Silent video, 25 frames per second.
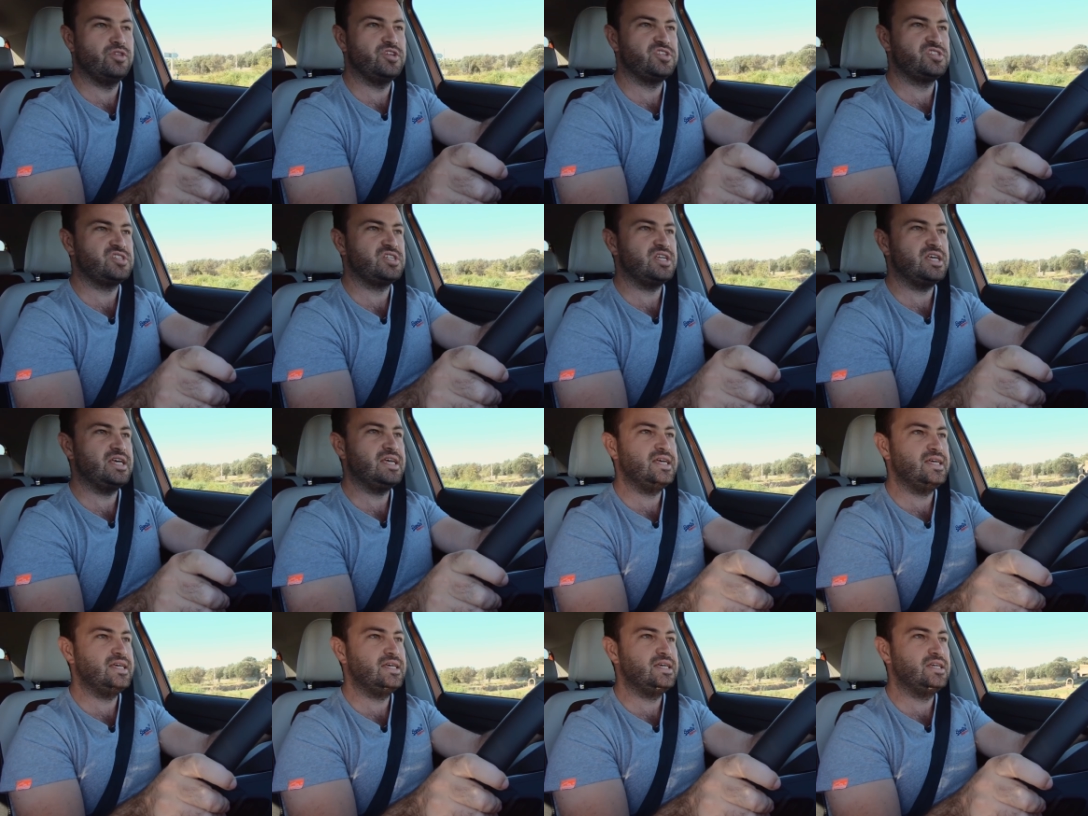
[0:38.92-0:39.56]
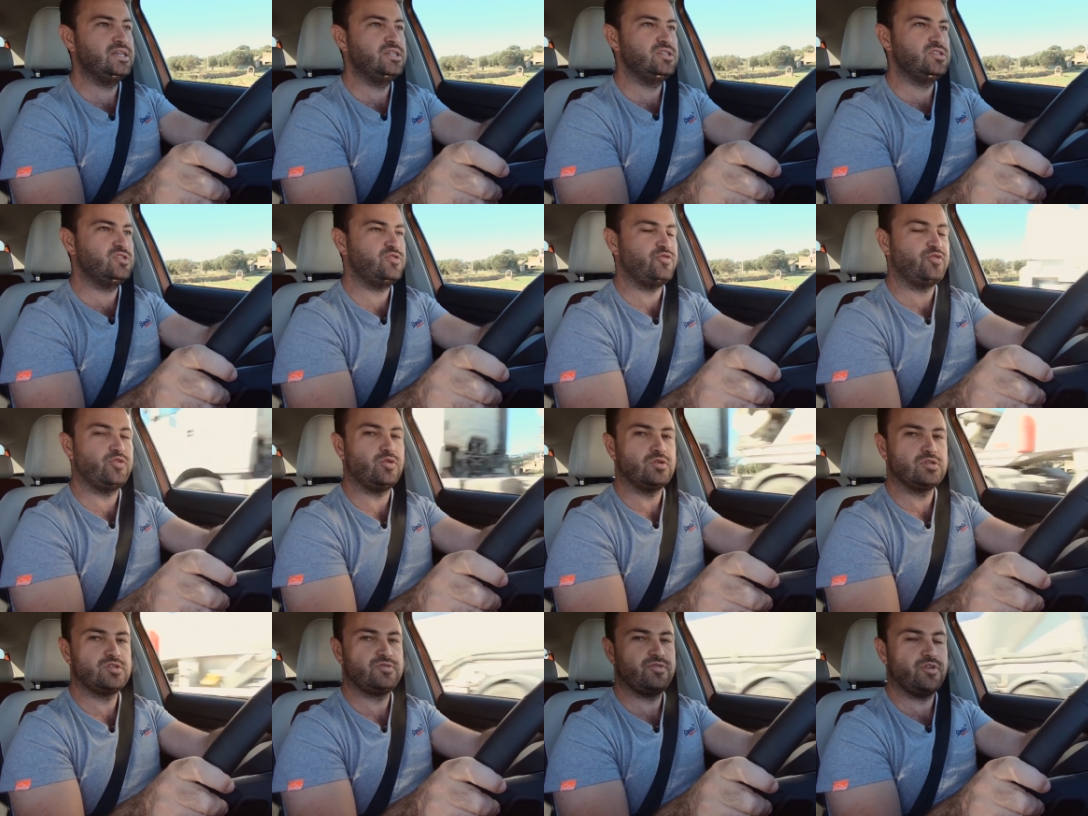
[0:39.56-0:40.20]
This is
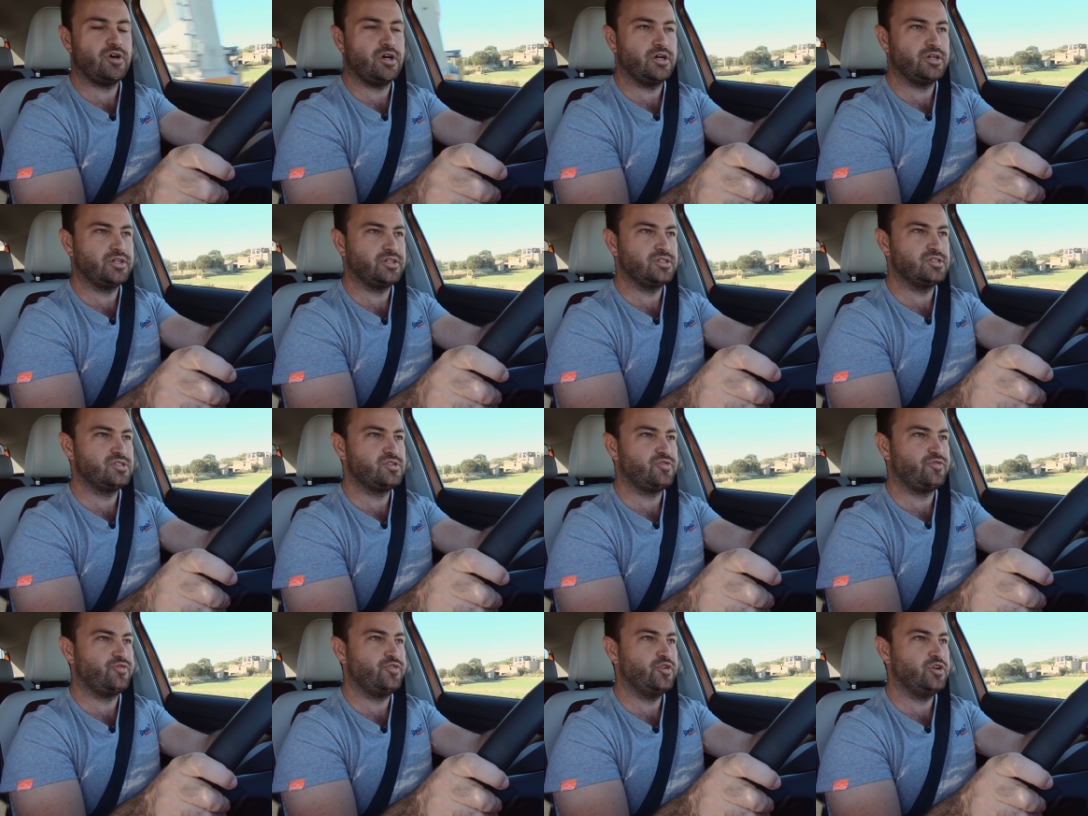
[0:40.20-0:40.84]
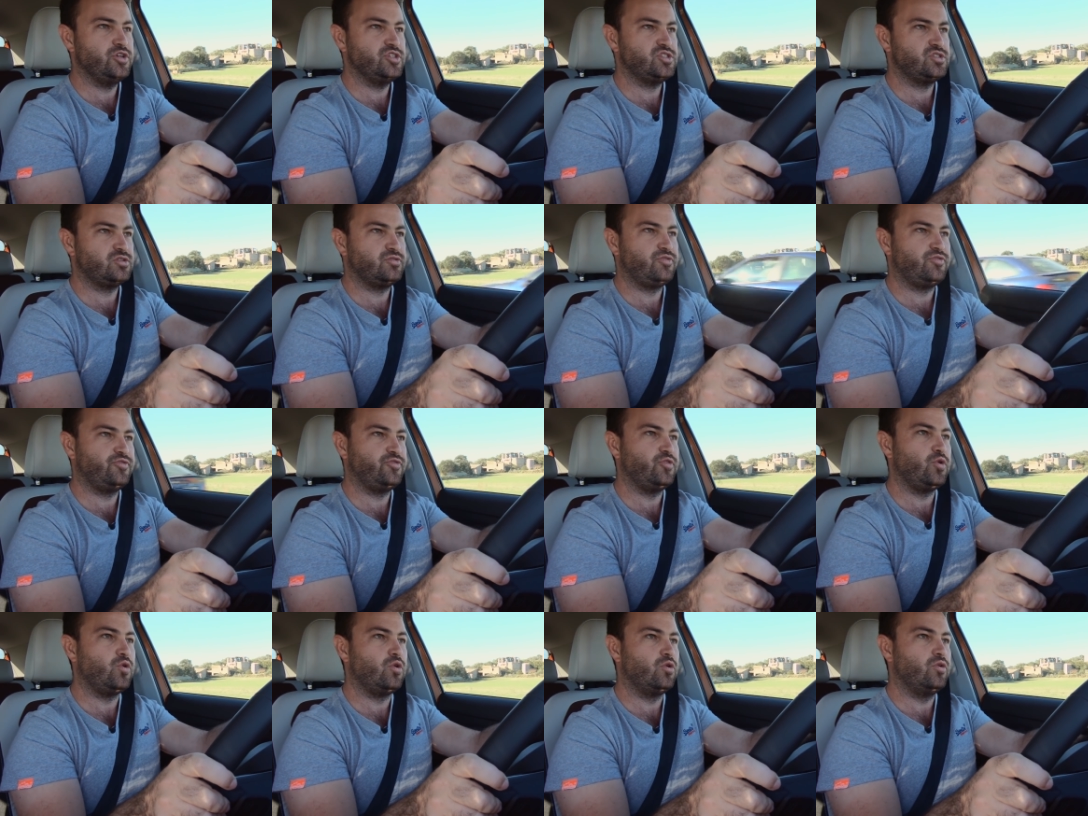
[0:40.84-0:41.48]
Volkswagen's first
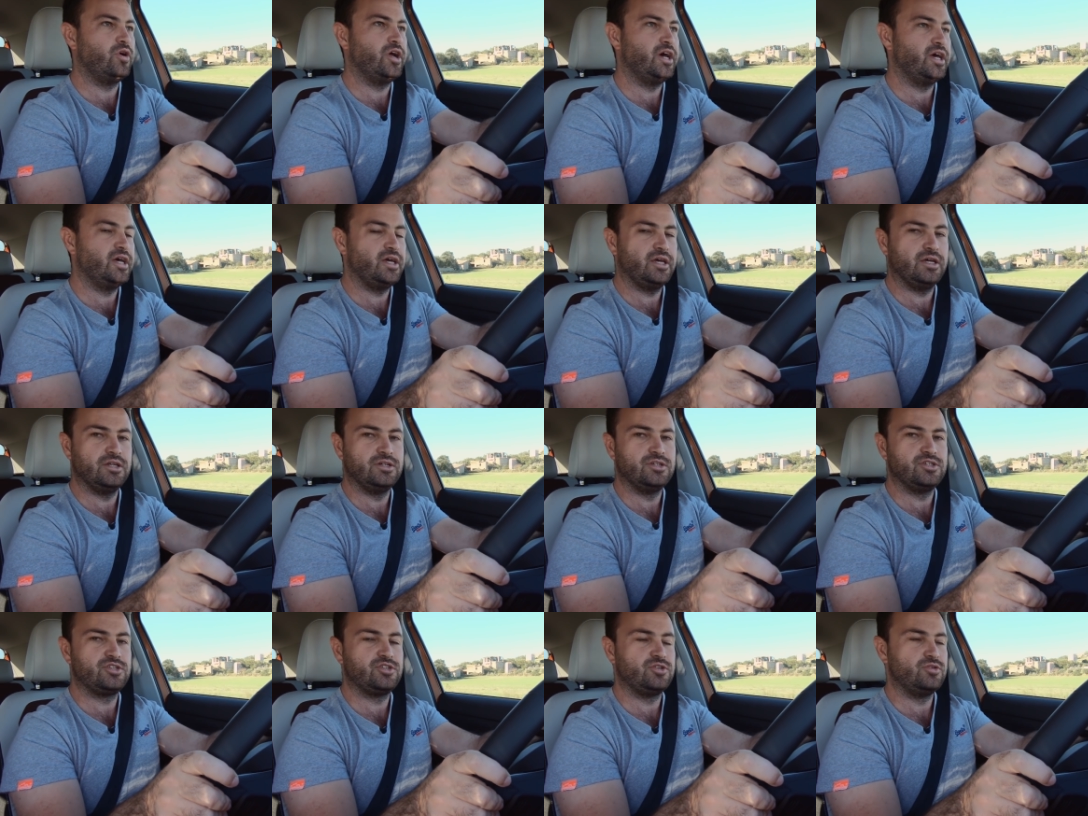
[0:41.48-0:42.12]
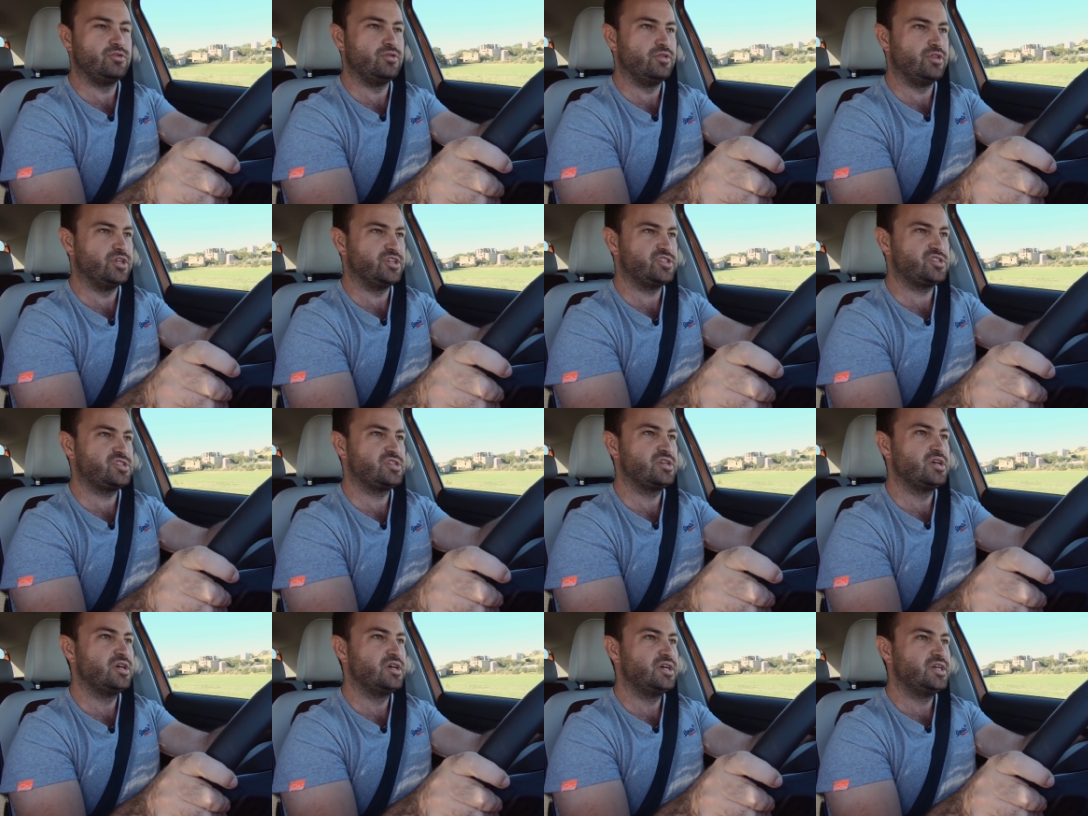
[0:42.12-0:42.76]
foray into
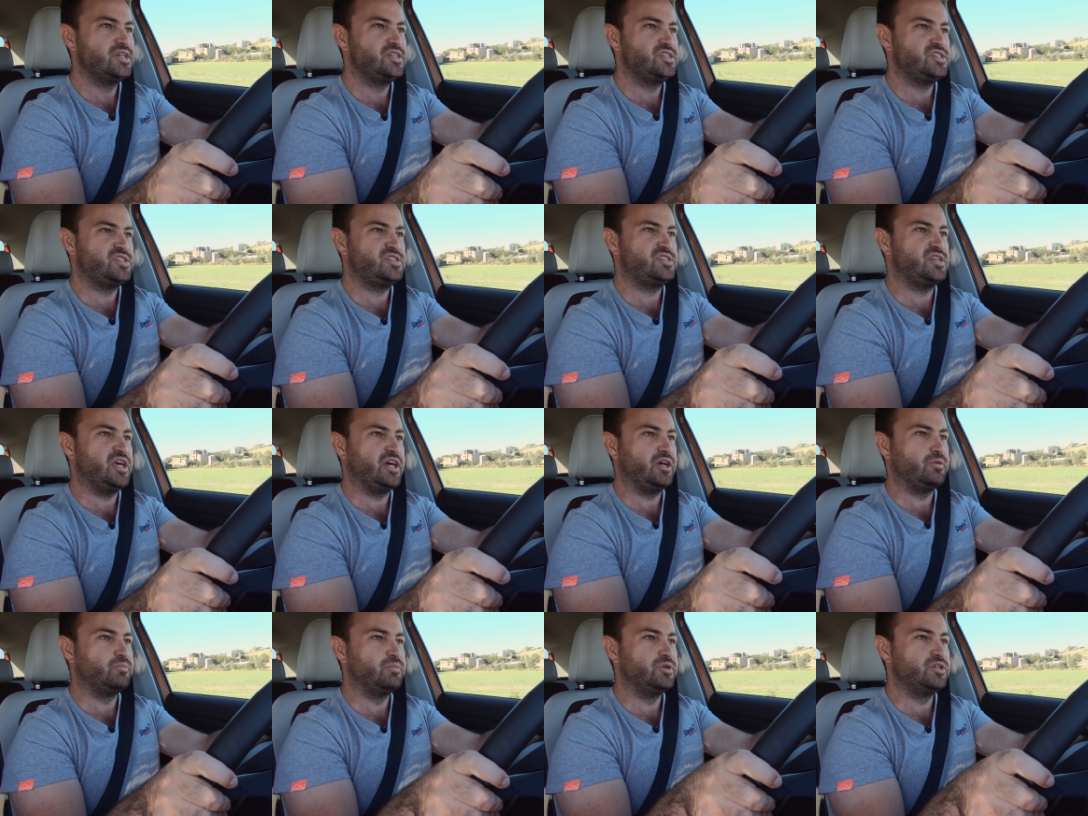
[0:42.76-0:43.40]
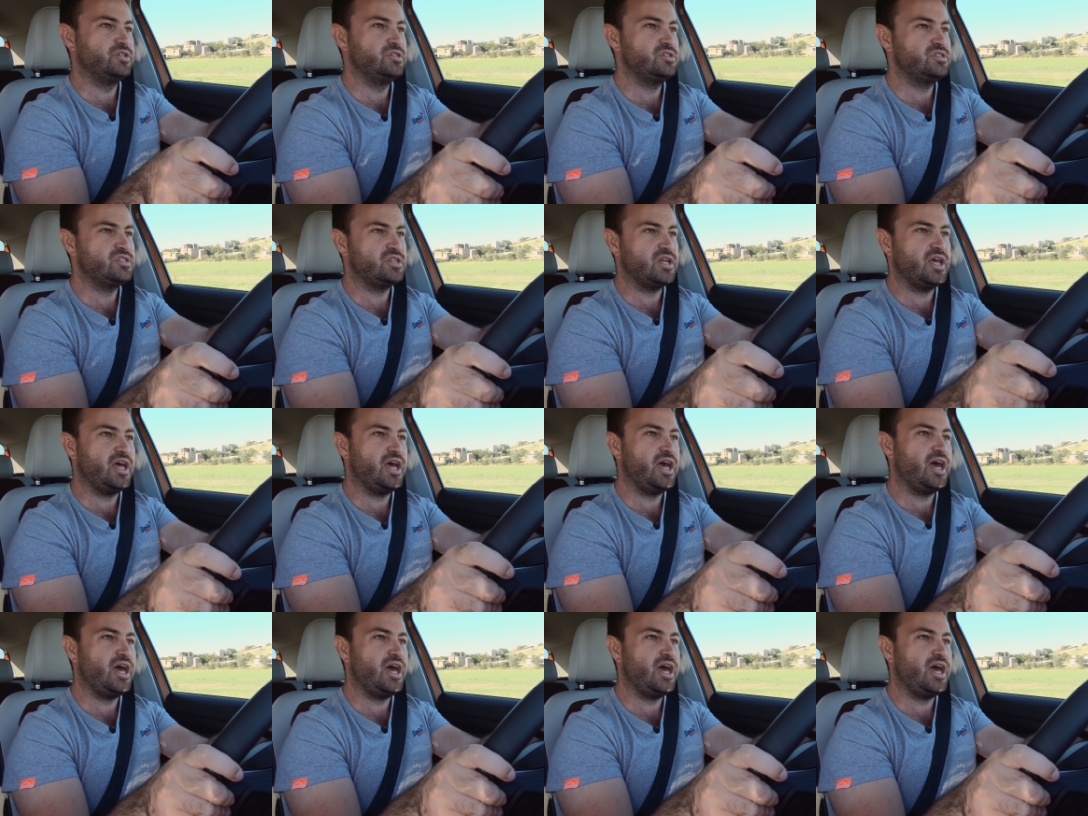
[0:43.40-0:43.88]
this segment,